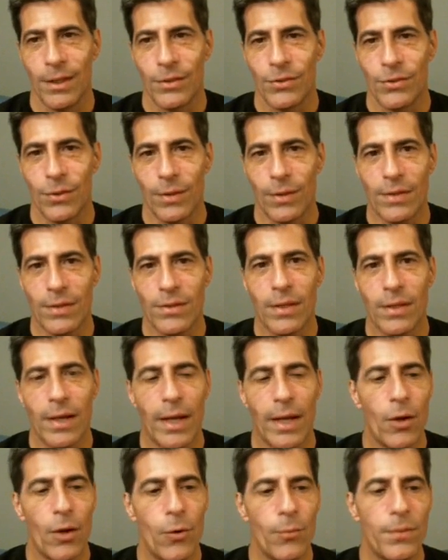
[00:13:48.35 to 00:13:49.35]
So that's it.
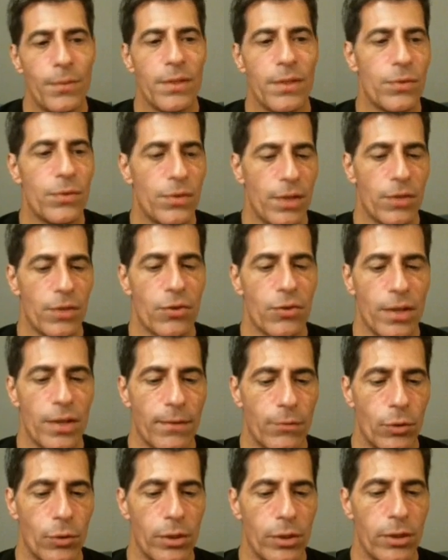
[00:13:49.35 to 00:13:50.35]
I hope this was
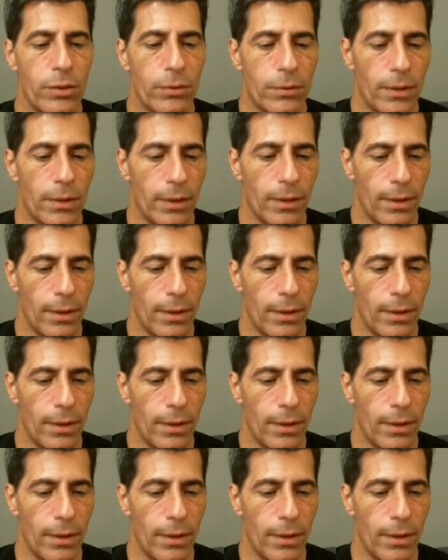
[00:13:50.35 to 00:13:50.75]
interesting for you.